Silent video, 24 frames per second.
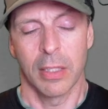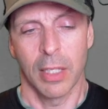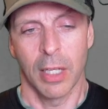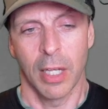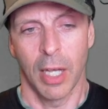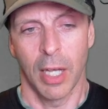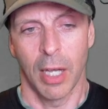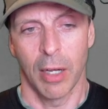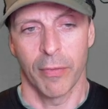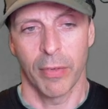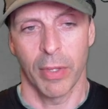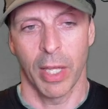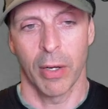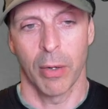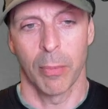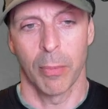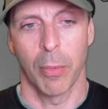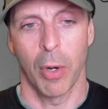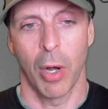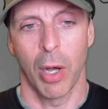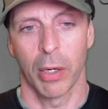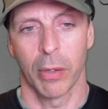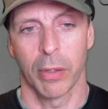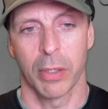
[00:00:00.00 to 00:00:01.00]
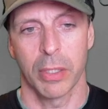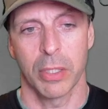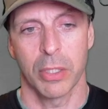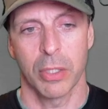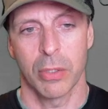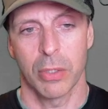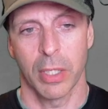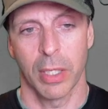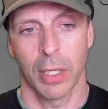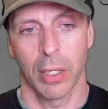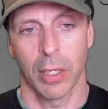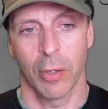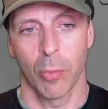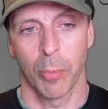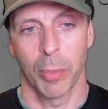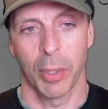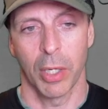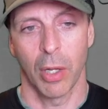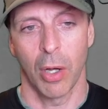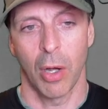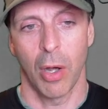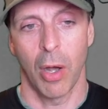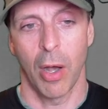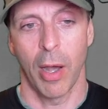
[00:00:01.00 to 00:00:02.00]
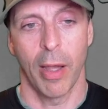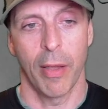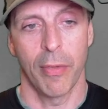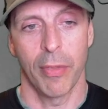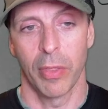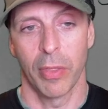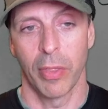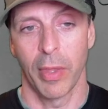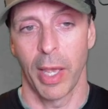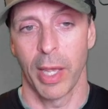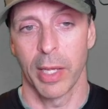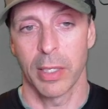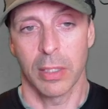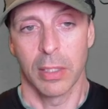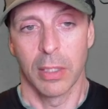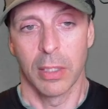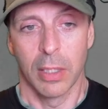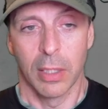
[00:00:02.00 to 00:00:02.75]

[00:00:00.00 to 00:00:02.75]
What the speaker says: For the 100 miler it's usually a little bit higher than that.